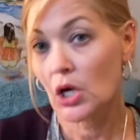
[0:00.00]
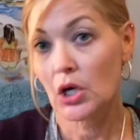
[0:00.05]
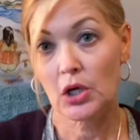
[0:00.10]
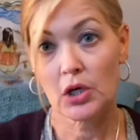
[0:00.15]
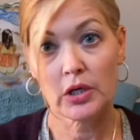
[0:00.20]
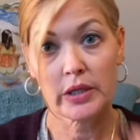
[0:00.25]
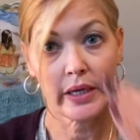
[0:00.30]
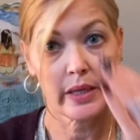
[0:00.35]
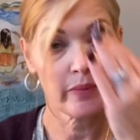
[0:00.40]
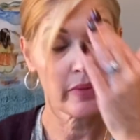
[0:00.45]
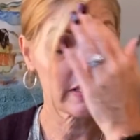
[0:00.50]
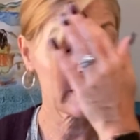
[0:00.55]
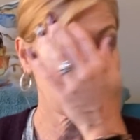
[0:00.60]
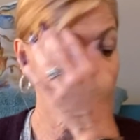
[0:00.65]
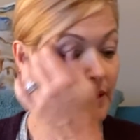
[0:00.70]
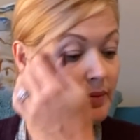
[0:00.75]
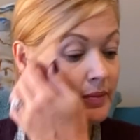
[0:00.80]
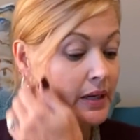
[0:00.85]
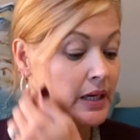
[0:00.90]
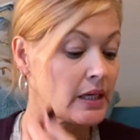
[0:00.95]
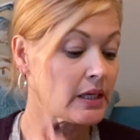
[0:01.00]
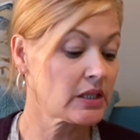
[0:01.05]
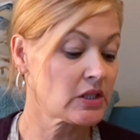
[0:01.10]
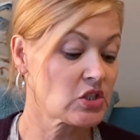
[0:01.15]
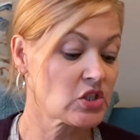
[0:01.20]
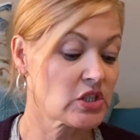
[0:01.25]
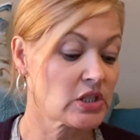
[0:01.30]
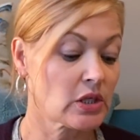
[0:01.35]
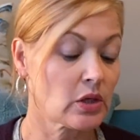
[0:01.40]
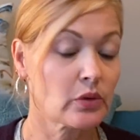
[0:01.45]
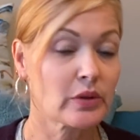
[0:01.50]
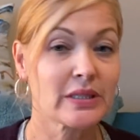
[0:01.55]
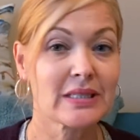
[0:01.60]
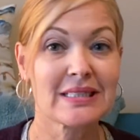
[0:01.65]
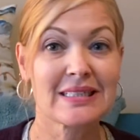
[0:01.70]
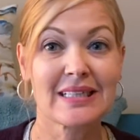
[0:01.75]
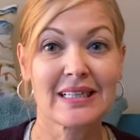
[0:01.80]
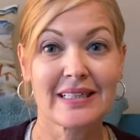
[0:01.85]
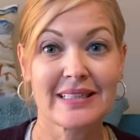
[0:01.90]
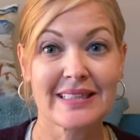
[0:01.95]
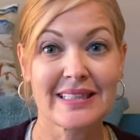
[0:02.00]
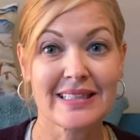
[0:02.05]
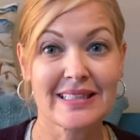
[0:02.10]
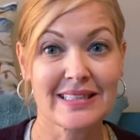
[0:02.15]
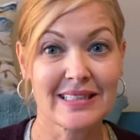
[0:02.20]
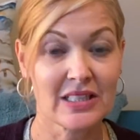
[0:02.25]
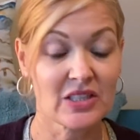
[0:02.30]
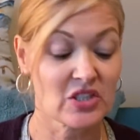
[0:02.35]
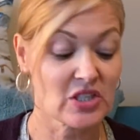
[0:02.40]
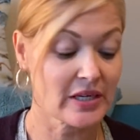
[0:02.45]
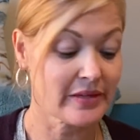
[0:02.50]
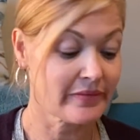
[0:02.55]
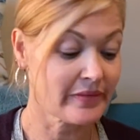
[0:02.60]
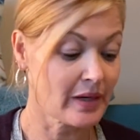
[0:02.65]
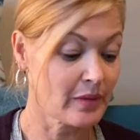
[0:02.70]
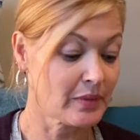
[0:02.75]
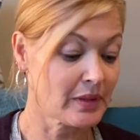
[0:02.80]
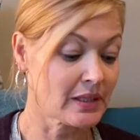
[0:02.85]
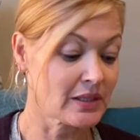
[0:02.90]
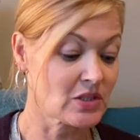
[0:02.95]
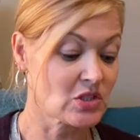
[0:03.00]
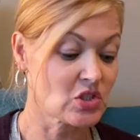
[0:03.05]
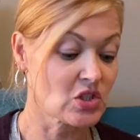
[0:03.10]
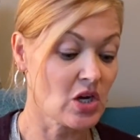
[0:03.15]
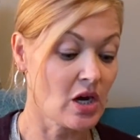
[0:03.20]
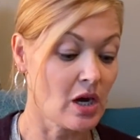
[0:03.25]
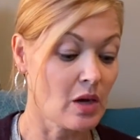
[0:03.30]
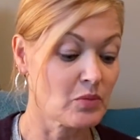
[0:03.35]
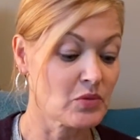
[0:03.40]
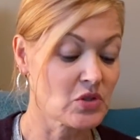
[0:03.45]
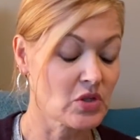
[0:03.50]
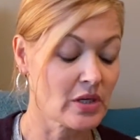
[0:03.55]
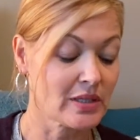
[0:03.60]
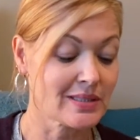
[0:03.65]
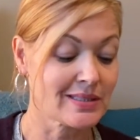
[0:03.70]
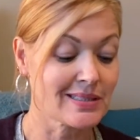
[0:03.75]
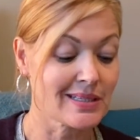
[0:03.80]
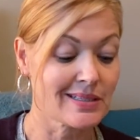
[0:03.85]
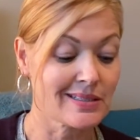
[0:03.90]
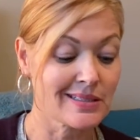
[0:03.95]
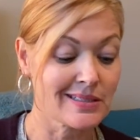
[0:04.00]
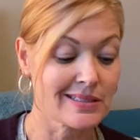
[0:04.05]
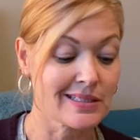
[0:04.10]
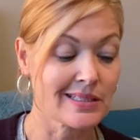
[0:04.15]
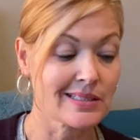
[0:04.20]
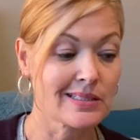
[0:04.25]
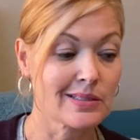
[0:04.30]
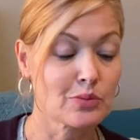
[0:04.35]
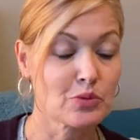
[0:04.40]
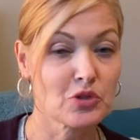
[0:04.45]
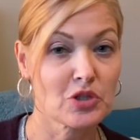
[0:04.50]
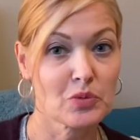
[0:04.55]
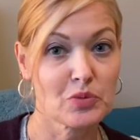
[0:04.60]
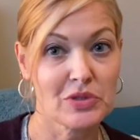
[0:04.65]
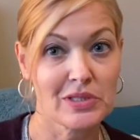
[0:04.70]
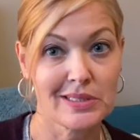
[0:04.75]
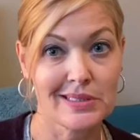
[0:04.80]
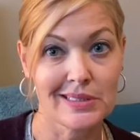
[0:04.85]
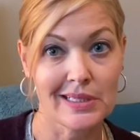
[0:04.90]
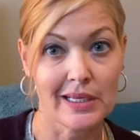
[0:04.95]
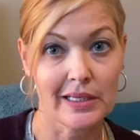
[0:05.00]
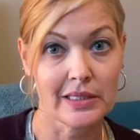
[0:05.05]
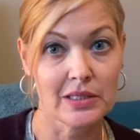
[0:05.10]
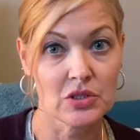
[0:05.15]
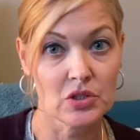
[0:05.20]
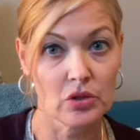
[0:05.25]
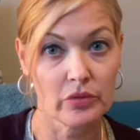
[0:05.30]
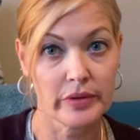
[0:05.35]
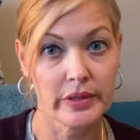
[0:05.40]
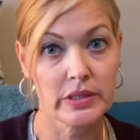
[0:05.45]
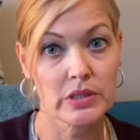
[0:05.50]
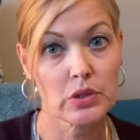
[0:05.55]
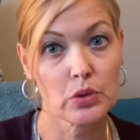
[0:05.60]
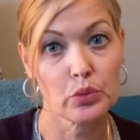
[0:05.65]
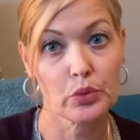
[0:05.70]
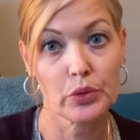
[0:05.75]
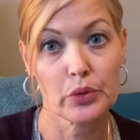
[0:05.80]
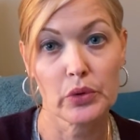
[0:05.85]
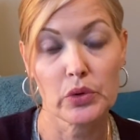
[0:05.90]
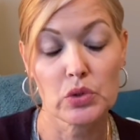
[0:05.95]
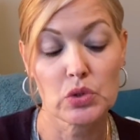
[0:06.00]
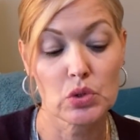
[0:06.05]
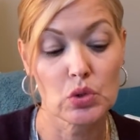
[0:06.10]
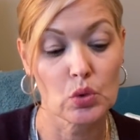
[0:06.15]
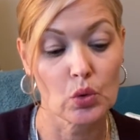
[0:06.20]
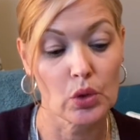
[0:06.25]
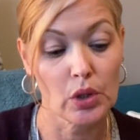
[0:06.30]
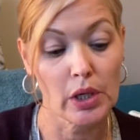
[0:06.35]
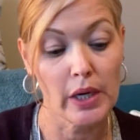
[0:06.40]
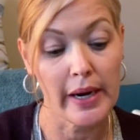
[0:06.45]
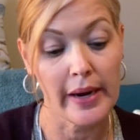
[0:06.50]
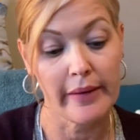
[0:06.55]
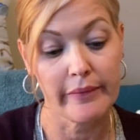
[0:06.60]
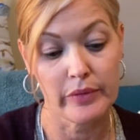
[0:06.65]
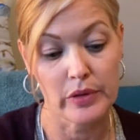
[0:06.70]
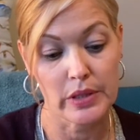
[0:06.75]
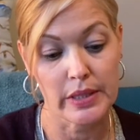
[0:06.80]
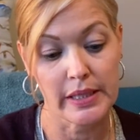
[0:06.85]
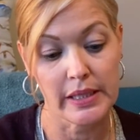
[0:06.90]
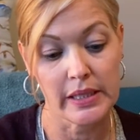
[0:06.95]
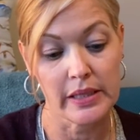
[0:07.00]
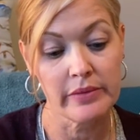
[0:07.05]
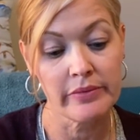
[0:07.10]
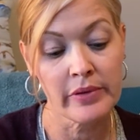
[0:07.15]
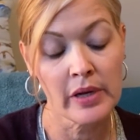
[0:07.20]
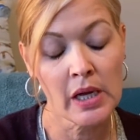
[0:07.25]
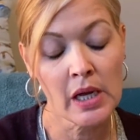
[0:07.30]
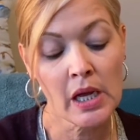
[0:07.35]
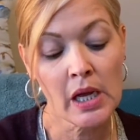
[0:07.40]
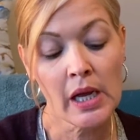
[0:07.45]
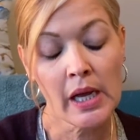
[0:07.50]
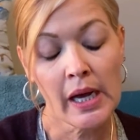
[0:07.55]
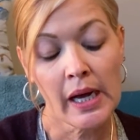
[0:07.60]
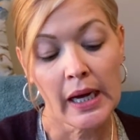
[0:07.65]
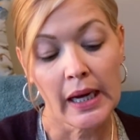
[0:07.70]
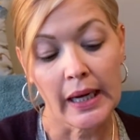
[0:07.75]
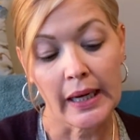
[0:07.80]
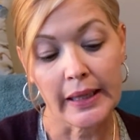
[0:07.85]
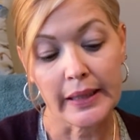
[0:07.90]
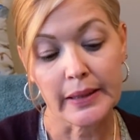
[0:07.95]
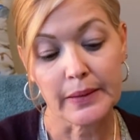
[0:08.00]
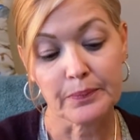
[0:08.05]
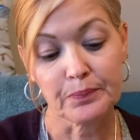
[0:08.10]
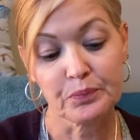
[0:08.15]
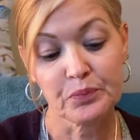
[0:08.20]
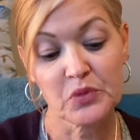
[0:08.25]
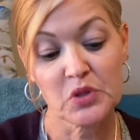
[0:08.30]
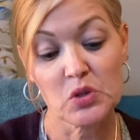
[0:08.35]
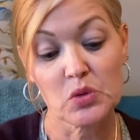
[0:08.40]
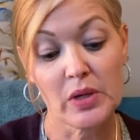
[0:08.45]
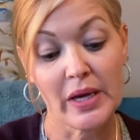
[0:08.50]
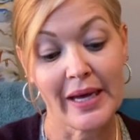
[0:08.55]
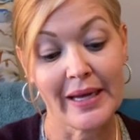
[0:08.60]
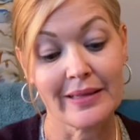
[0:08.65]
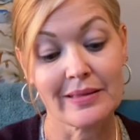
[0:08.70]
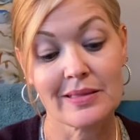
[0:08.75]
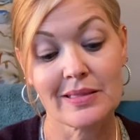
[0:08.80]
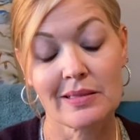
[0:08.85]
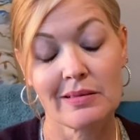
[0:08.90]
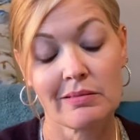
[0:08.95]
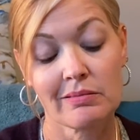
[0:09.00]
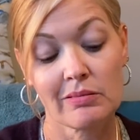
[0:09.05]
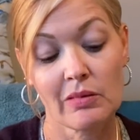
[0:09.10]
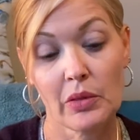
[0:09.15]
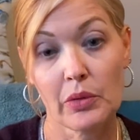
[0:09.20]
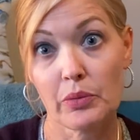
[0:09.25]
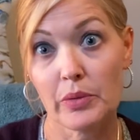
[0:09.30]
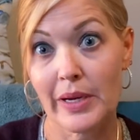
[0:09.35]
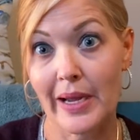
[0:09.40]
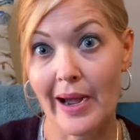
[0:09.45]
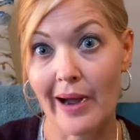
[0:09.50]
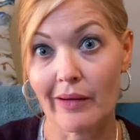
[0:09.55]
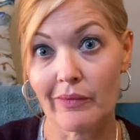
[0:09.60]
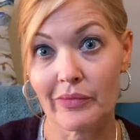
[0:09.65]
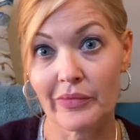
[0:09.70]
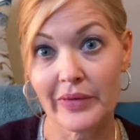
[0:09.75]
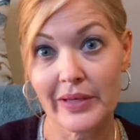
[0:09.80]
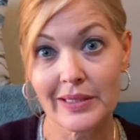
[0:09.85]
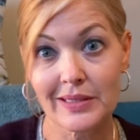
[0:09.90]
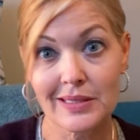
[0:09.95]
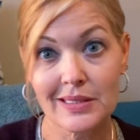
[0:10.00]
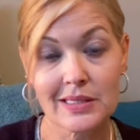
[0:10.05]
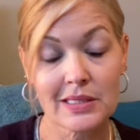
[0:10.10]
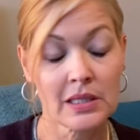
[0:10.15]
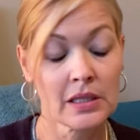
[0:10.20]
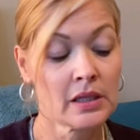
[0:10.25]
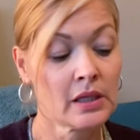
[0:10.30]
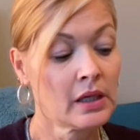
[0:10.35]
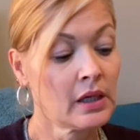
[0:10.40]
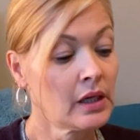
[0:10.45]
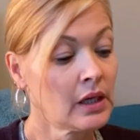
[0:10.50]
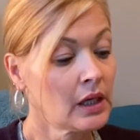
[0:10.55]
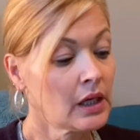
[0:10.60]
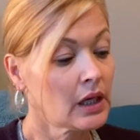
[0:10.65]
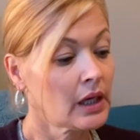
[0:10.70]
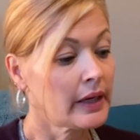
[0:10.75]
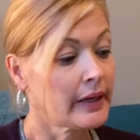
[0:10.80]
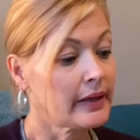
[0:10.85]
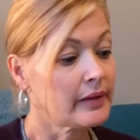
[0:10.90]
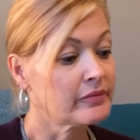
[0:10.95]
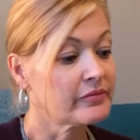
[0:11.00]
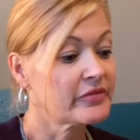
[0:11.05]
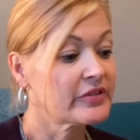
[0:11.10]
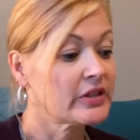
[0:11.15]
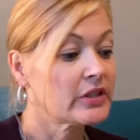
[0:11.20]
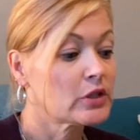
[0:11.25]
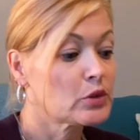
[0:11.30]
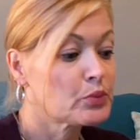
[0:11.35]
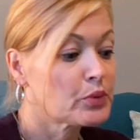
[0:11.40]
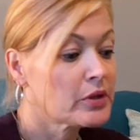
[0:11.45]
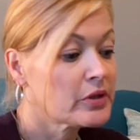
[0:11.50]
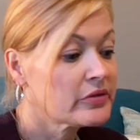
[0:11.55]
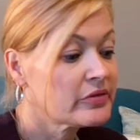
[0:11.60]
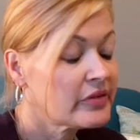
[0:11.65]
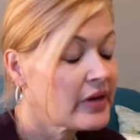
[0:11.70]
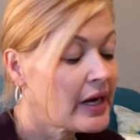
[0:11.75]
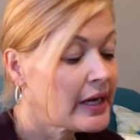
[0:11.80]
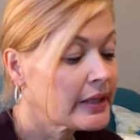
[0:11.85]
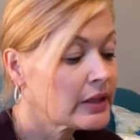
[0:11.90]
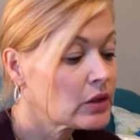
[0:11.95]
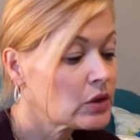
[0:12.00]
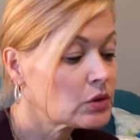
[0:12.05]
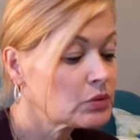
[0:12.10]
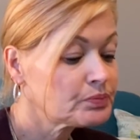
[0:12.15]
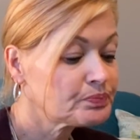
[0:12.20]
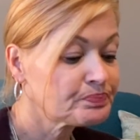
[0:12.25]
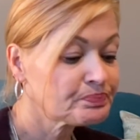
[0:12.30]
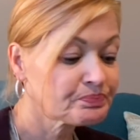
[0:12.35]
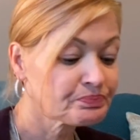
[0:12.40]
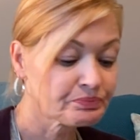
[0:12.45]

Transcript: Her name is Emma, and she always does such a fabulous job. Trendsend is a subscription styling service through the store Ever Um, you get three outfits, um, fill out a profile.